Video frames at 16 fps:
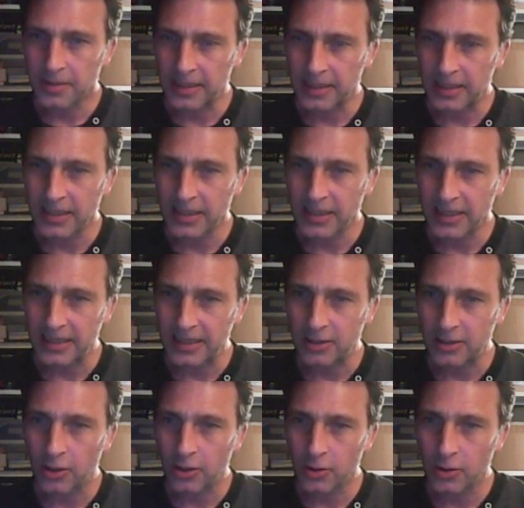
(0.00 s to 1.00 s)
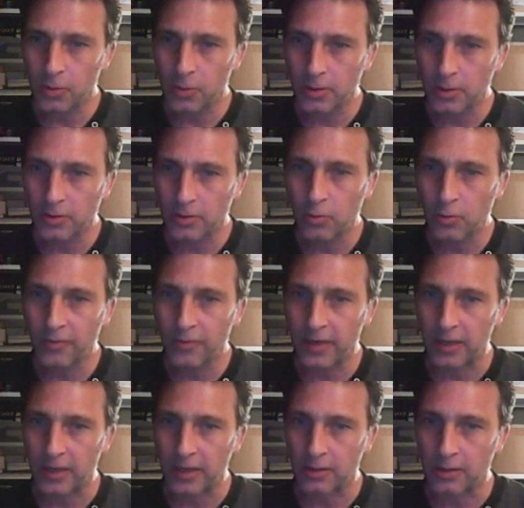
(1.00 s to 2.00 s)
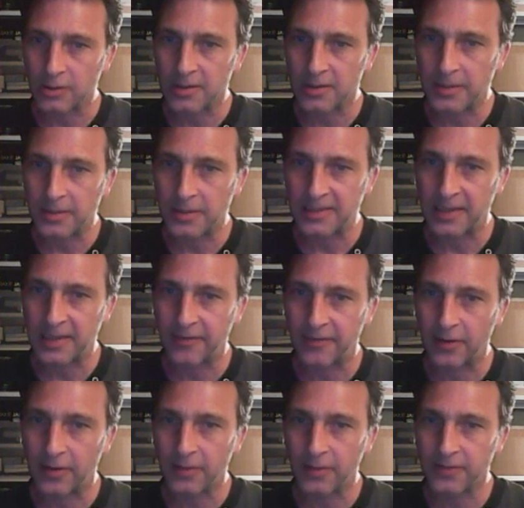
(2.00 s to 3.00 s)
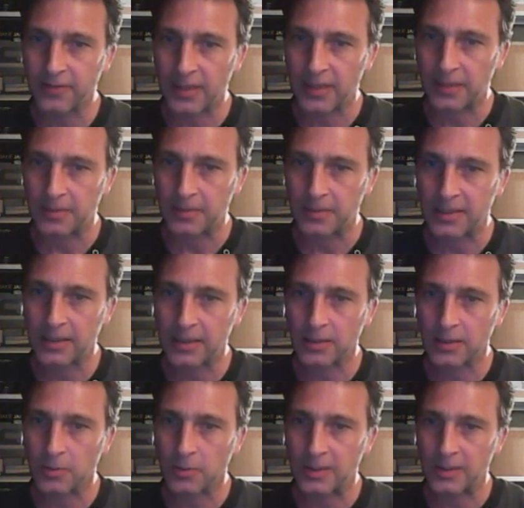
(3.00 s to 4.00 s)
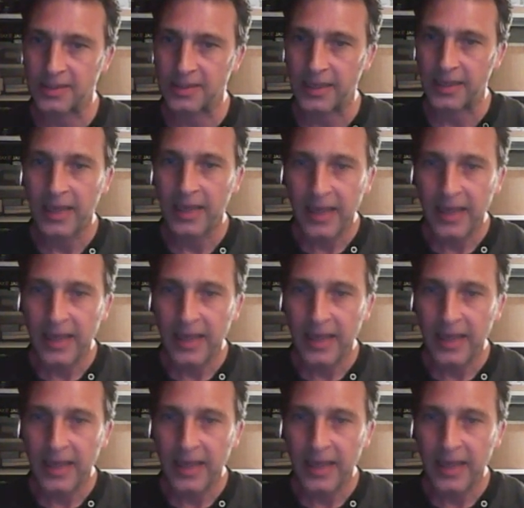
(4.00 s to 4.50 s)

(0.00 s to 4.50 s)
that kind of that third one over there looks to be safe enough times. Hang on, we'll see.